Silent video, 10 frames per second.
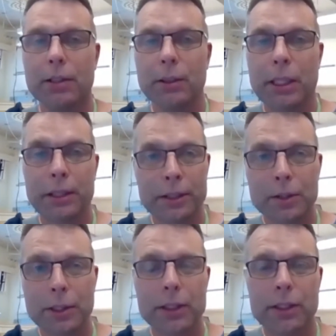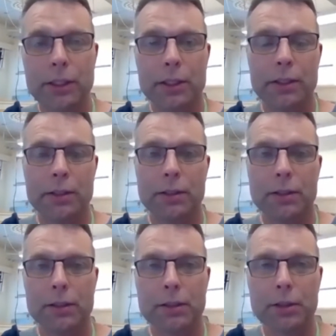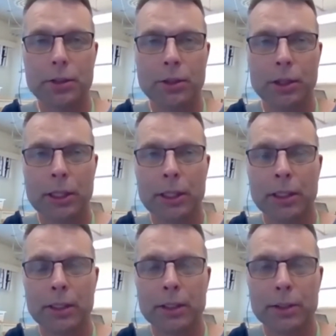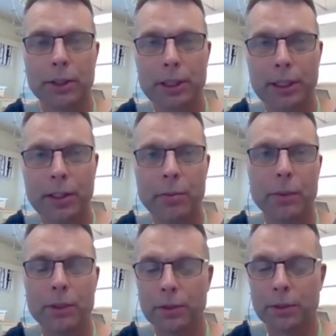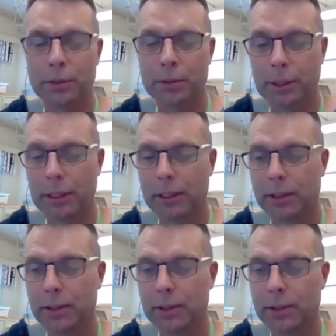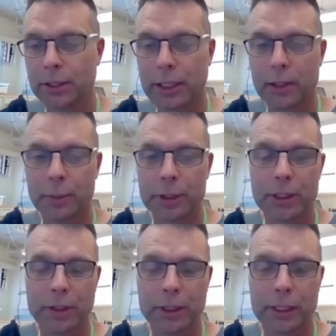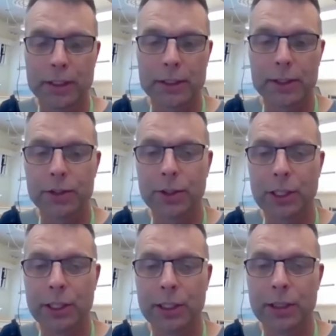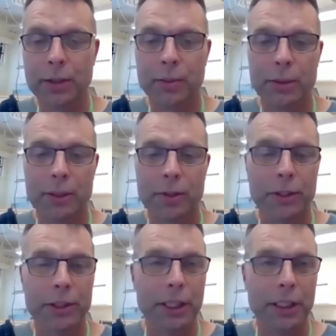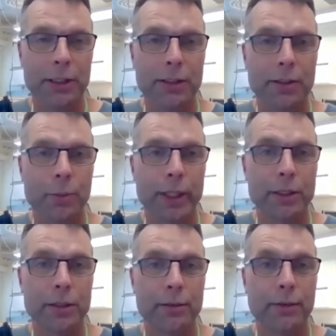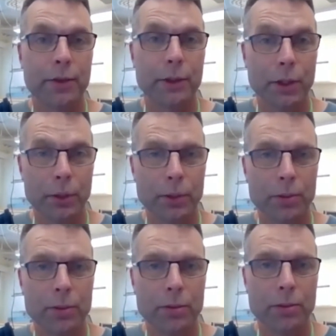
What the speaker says: who are interested to a team to create materials, usually the result is the best for you.